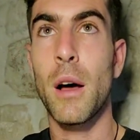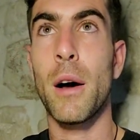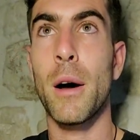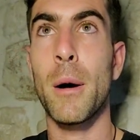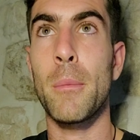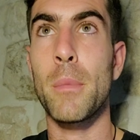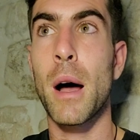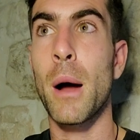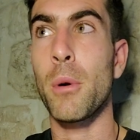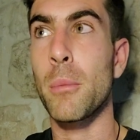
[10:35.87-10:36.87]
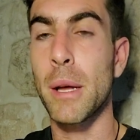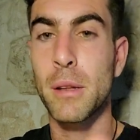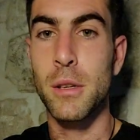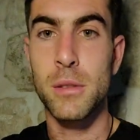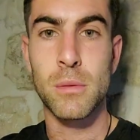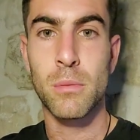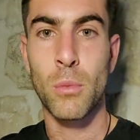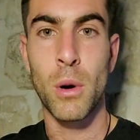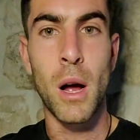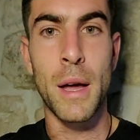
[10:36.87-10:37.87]
I want to make this
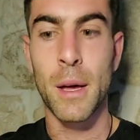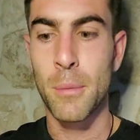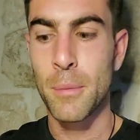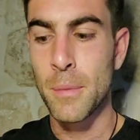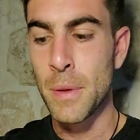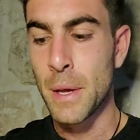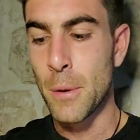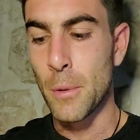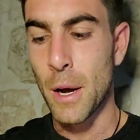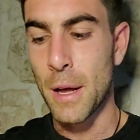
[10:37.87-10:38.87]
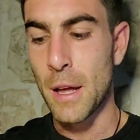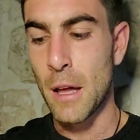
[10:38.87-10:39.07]
where I am, right?